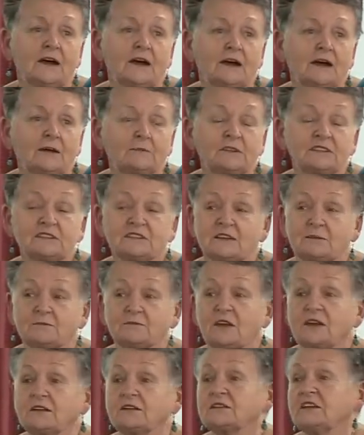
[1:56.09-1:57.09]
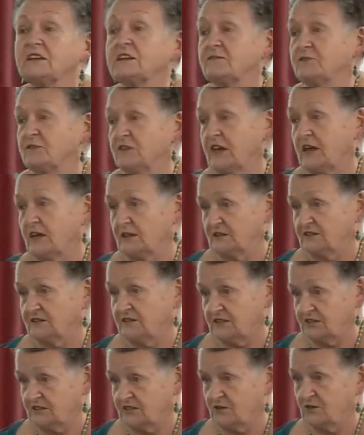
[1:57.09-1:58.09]
Um, and, some, and then if you count the
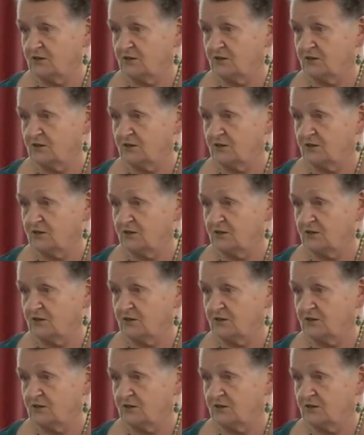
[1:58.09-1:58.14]
six